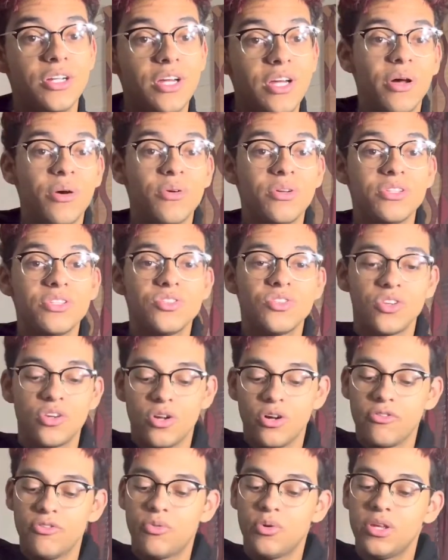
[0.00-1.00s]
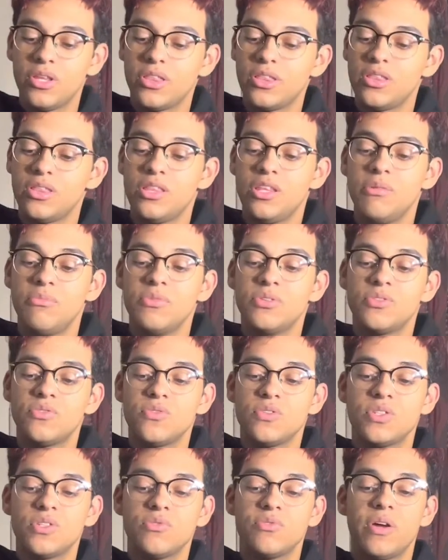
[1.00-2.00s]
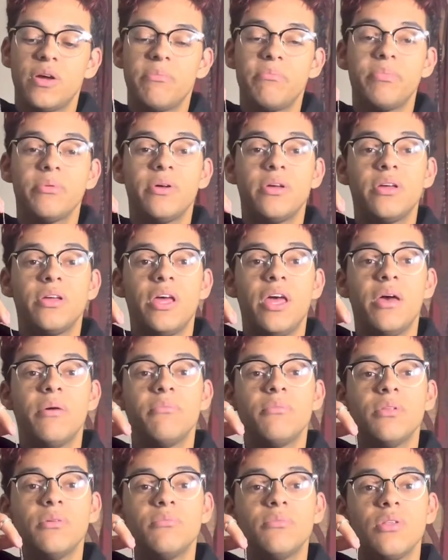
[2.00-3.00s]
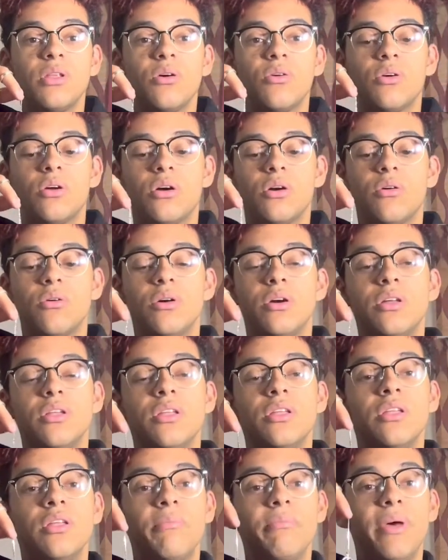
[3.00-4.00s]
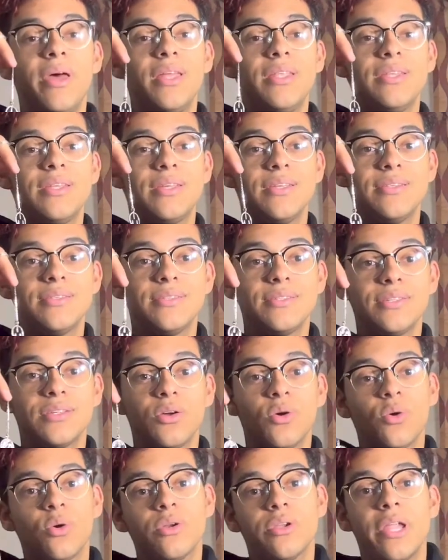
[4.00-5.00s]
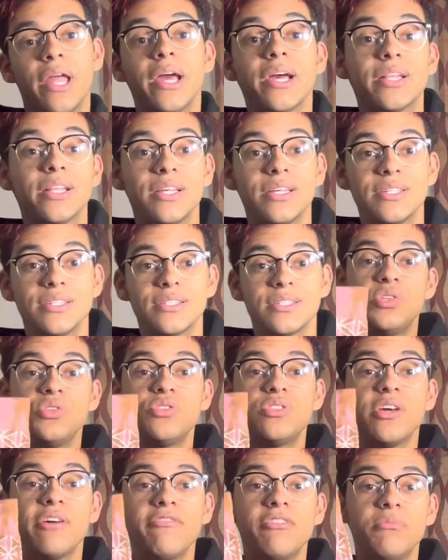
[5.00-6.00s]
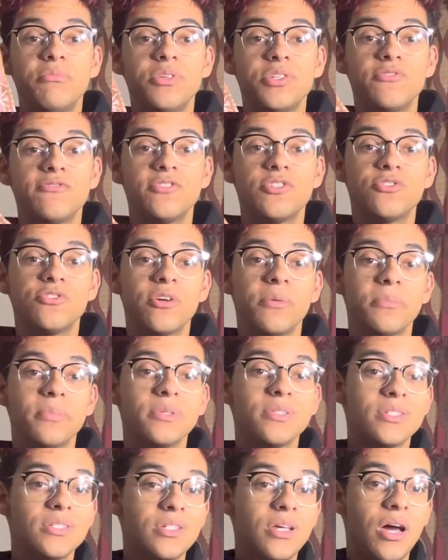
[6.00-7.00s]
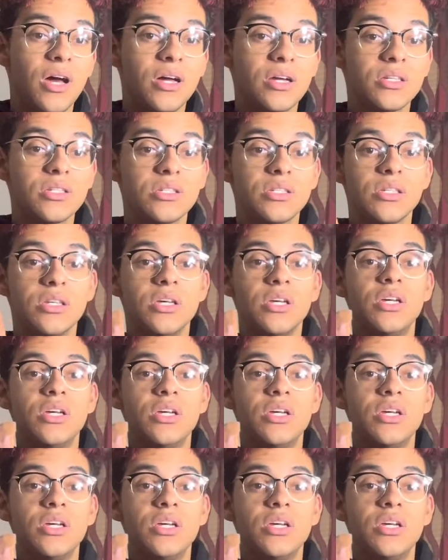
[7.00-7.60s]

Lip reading: I want to start off with the MSFTSrep emblem logo pendant or necklace. I do still have the MSFTSrep socks.